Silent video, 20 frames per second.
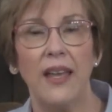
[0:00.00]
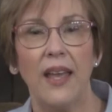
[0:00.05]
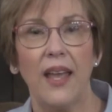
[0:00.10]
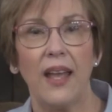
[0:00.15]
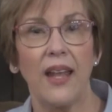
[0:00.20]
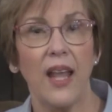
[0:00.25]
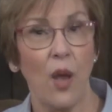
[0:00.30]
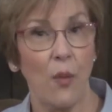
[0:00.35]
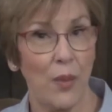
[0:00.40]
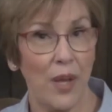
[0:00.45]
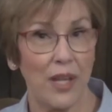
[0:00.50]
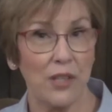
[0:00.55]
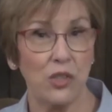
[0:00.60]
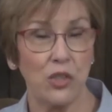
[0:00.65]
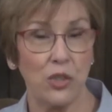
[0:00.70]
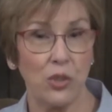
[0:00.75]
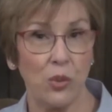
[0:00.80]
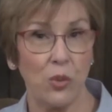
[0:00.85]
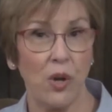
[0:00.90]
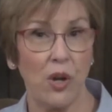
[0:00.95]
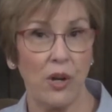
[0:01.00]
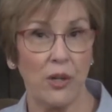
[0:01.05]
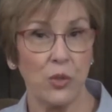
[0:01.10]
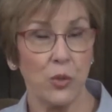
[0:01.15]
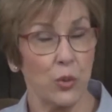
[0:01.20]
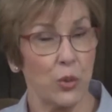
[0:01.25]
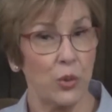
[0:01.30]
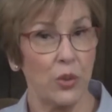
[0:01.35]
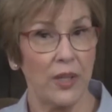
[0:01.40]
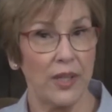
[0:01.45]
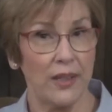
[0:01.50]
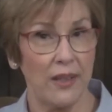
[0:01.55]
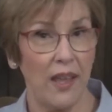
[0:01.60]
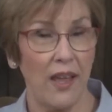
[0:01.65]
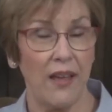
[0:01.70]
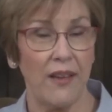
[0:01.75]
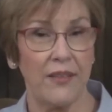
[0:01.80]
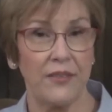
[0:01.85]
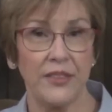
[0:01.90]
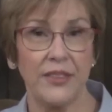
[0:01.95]
and how much you are truly
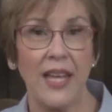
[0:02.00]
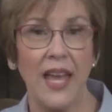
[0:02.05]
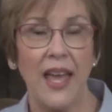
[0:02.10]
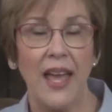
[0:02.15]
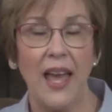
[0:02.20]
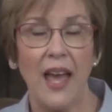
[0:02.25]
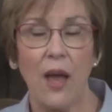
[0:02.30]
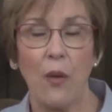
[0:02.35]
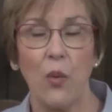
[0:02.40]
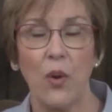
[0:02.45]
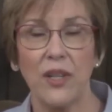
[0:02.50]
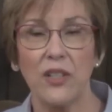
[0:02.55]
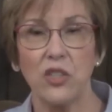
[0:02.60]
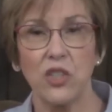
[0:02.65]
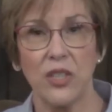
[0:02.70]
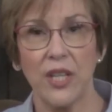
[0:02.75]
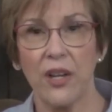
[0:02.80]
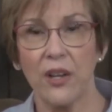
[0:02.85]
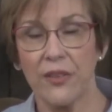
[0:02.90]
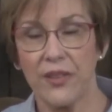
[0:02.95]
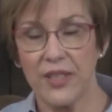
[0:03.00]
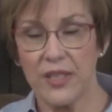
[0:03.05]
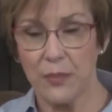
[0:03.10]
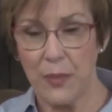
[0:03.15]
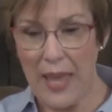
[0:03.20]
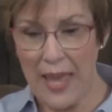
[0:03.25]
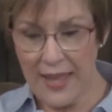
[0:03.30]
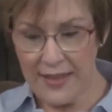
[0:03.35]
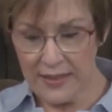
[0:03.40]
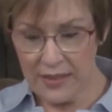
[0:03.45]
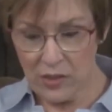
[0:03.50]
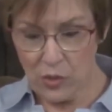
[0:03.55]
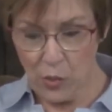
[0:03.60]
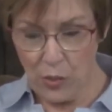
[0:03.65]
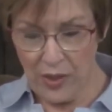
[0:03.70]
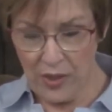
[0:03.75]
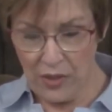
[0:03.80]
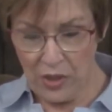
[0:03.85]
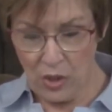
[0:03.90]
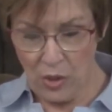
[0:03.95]
loved. I want to share this passage
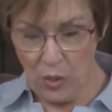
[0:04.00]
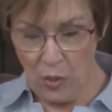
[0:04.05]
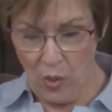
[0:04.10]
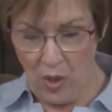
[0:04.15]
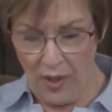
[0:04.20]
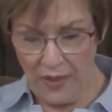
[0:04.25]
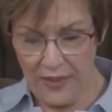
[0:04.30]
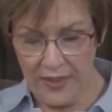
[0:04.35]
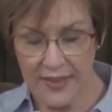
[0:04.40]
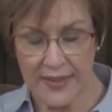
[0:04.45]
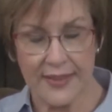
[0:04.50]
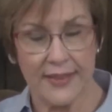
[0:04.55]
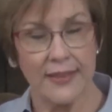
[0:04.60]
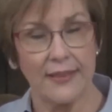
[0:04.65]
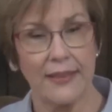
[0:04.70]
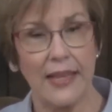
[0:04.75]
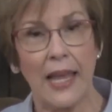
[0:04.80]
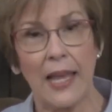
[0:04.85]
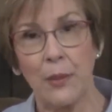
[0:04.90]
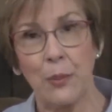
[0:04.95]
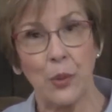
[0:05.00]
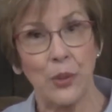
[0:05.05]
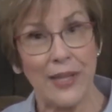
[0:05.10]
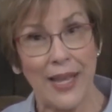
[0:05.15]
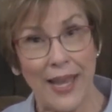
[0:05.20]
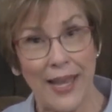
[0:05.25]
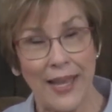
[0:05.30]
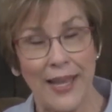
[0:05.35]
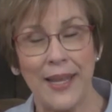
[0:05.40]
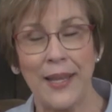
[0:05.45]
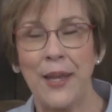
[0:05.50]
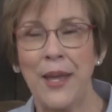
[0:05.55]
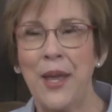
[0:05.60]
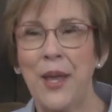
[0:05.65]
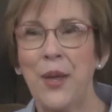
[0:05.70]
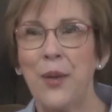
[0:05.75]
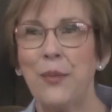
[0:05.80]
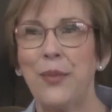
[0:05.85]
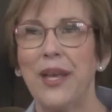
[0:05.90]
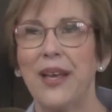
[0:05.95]
with you on this Labor Day
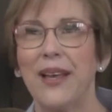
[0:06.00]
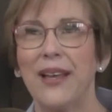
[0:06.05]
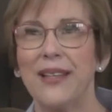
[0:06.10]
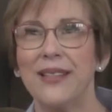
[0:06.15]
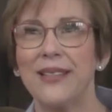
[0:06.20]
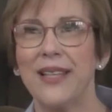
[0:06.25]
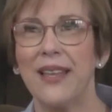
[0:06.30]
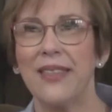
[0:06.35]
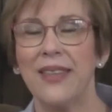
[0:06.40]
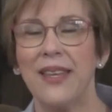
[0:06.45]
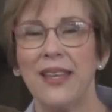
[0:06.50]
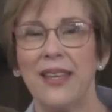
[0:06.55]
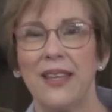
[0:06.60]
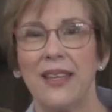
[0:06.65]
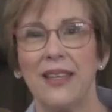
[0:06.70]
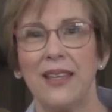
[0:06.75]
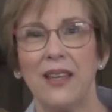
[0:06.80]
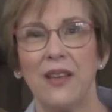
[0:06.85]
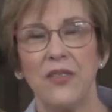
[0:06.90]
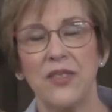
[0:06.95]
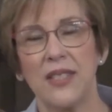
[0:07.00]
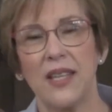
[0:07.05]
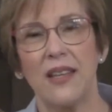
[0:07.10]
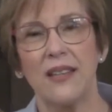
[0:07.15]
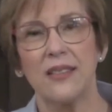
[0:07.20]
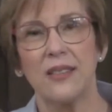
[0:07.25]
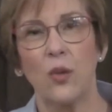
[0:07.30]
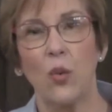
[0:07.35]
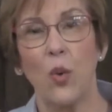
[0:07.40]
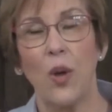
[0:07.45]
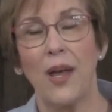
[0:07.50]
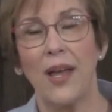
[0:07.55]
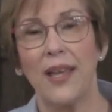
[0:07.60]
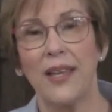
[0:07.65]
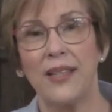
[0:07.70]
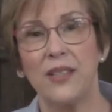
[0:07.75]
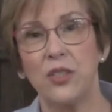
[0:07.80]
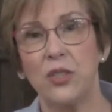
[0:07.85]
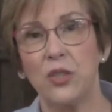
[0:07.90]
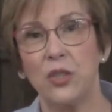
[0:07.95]
because I think it gives us a
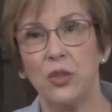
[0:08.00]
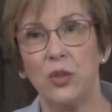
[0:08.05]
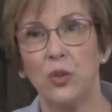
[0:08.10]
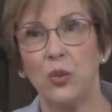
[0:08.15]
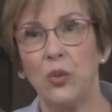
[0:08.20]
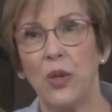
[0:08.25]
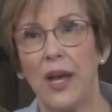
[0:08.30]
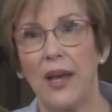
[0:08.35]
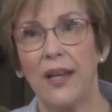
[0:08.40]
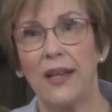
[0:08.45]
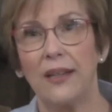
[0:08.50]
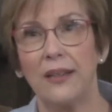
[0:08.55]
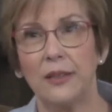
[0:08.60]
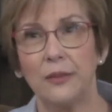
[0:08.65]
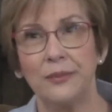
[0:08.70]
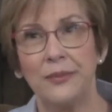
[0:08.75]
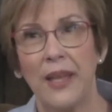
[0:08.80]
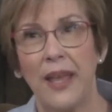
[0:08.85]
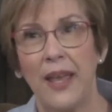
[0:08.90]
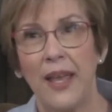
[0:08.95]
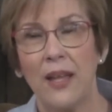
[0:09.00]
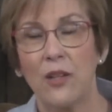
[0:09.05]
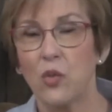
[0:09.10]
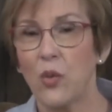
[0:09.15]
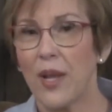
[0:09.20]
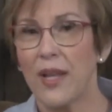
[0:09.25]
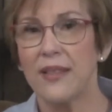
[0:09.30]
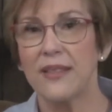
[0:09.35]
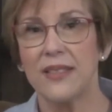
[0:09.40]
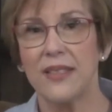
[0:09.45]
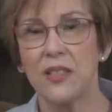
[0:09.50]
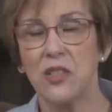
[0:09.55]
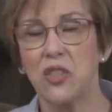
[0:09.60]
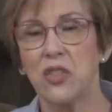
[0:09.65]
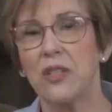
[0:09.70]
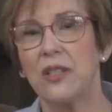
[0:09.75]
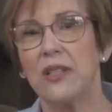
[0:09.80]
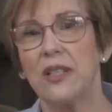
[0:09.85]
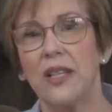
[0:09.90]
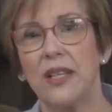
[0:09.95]
way to. Um,
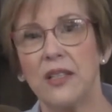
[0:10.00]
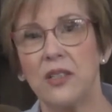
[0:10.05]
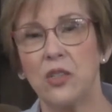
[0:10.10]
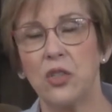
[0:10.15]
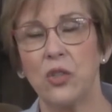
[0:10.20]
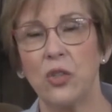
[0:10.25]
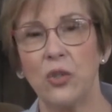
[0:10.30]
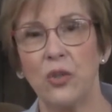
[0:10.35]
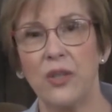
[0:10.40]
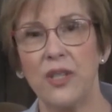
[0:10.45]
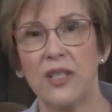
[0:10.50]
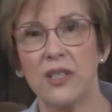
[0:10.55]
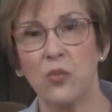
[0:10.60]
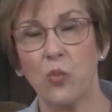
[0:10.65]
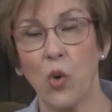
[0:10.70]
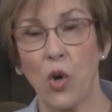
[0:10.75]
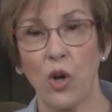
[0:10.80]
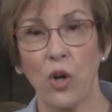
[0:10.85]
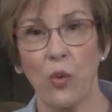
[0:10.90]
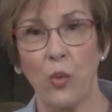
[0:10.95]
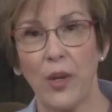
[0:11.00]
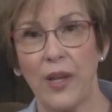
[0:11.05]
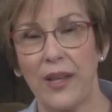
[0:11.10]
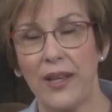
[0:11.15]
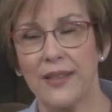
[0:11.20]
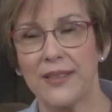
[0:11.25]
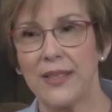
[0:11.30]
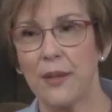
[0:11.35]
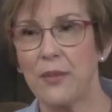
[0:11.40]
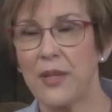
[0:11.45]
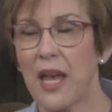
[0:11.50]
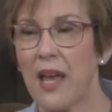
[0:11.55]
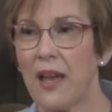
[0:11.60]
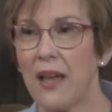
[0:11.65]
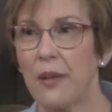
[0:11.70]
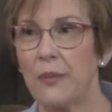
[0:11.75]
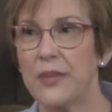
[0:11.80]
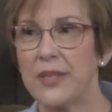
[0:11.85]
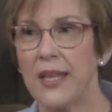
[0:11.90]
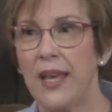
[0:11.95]
transition into this work week.
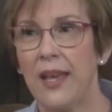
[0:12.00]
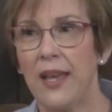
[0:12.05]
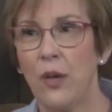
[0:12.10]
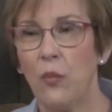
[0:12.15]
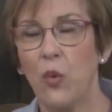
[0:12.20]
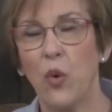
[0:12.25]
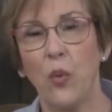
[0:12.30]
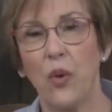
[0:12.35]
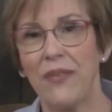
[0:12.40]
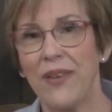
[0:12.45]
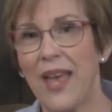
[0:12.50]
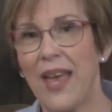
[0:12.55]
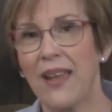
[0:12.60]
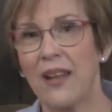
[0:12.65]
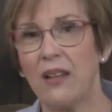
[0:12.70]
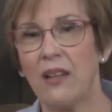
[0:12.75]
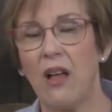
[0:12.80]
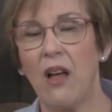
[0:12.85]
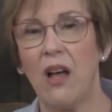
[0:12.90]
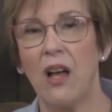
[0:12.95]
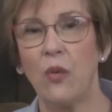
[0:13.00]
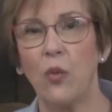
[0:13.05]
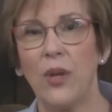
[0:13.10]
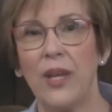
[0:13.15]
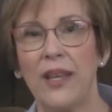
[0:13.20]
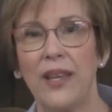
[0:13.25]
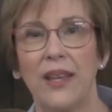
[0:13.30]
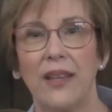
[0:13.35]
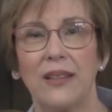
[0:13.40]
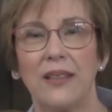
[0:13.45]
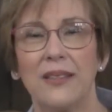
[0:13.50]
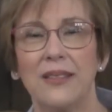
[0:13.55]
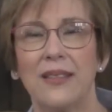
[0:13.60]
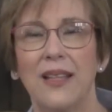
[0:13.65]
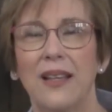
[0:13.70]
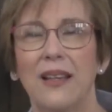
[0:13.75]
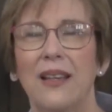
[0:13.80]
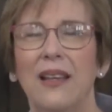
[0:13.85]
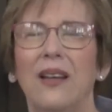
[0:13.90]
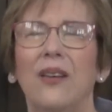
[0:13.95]
Sometimes when we've had a long weekend, it's
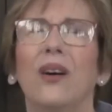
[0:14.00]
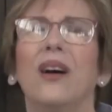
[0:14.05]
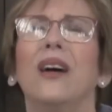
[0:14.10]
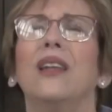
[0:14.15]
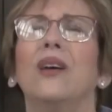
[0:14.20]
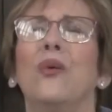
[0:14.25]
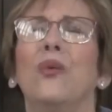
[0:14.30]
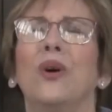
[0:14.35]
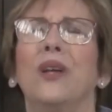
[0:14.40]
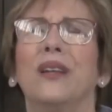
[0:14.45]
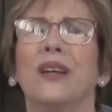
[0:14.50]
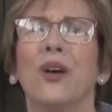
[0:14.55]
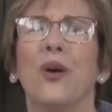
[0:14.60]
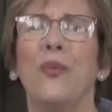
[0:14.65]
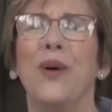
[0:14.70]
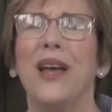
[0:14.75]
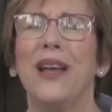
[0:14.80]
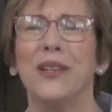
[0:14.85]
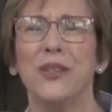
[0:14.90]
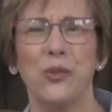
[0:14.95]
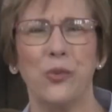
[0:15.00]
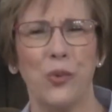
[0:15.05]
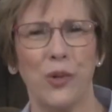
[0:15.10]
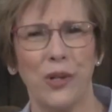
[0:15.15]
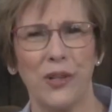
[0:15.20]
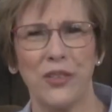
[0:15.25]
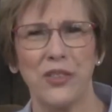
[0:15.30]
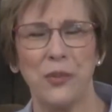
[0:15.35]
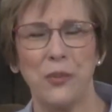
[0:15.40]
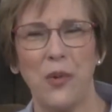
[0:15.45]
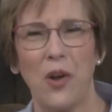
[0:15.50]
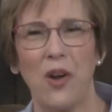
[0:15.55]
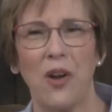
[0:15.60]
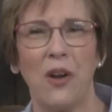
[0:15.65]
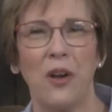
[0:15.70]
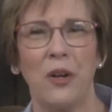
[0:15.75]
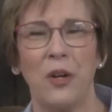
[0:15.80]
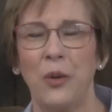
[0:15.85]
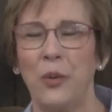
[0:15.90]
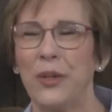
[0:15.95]
like, oh, I don't want to go back to work
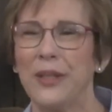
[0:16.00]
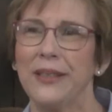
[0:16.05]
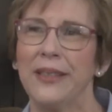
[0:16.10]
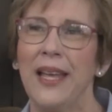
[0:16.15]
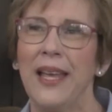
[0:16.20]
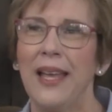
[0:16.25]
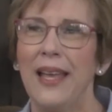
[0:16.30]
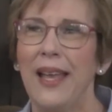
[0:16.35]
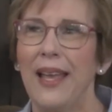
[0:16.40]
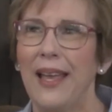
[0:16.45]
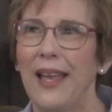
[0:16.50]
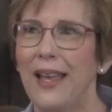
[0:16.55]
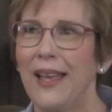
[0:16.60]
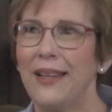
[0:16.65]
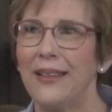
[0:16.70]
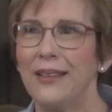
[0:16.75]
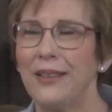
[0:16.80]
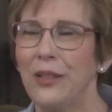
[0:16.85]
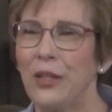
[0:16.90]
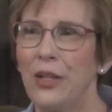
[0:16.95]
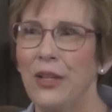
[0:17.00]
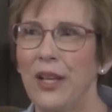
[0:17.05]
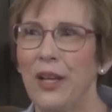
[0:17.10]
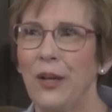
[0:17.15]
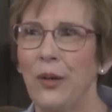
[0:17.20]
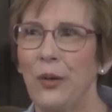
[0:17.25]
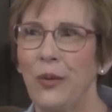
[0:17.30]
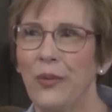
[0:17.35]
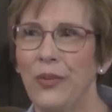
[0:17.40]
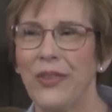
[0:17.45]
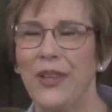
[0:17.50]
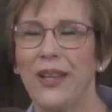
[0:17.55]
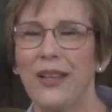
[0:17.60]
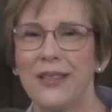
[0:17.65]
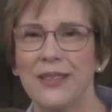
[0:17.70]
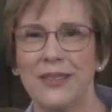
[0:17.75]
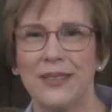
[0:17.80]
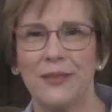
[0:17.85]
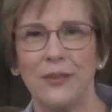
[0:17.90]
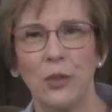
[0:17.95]
tomorrow, and and you know
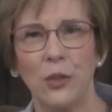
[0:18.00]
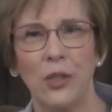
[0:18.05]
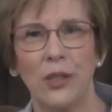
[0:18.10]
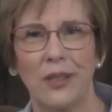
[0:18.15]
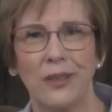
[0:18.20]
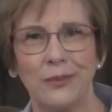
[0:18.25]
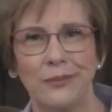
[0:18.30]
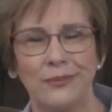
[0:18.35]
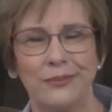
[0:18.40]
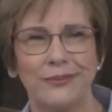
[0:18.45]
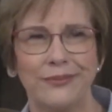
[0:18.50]
things look